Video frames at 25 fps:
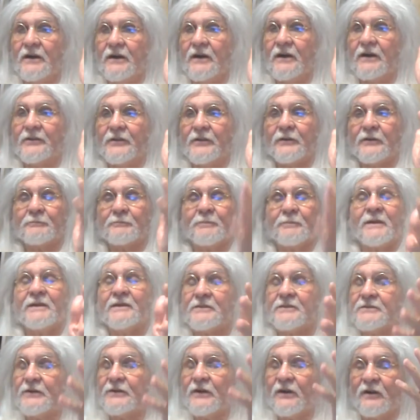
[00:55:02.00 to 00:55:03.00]
Uh, their
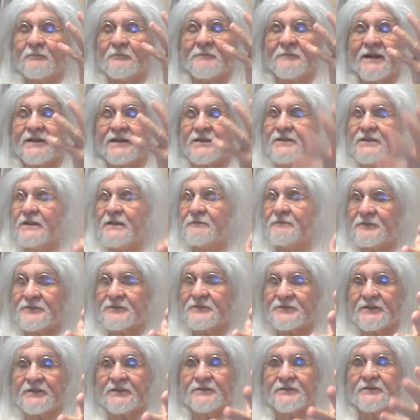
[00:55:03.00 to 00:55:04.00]
pens are
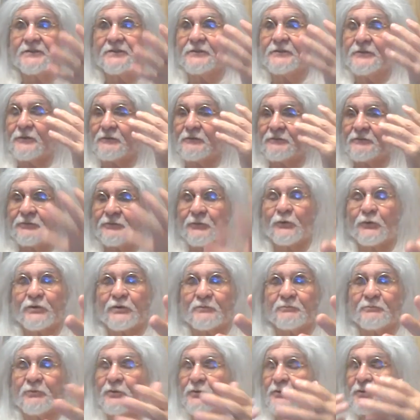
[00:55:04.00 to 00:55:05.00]
magnificent. They're
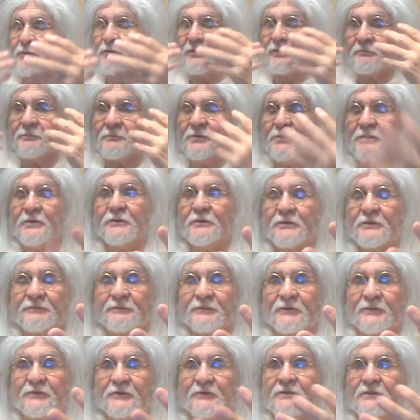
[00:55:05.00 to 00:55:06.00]
affordable. They're
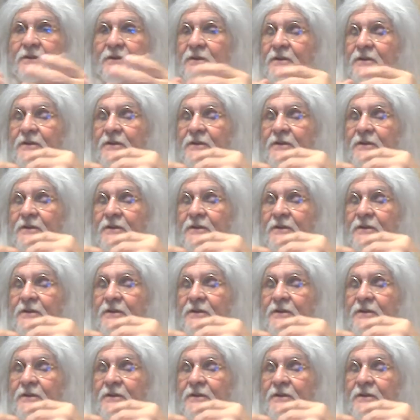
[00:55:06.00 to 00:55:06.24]
beautiful.